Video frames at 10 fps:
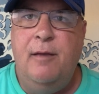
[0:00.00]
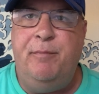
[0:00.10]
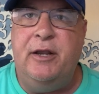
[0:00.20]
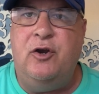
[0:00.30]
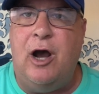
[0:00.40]

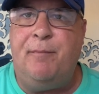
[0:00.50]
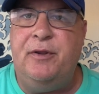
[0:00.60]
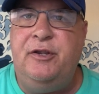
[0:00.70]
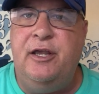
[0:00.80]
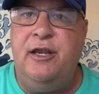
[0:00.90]
Big
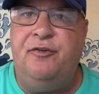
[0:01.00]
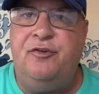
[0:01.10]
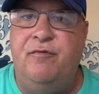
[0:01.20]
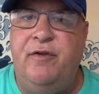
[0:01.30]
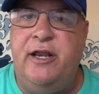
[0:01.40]
Carpet Key is
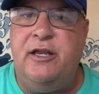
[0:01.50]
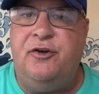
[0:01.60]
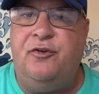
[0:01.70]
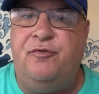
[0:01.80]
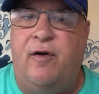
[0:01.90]

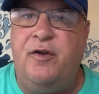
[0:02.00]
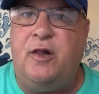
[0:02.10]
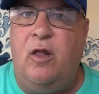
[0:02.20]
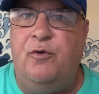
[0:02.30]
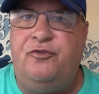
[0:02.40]
convenient. It's very
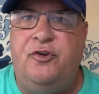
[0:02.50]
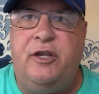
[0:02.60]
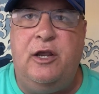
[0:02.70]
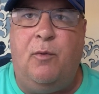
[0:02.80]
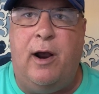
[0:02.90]
close to
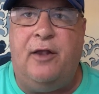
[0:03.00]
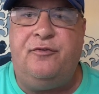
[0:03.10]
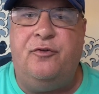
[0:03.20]
Key West.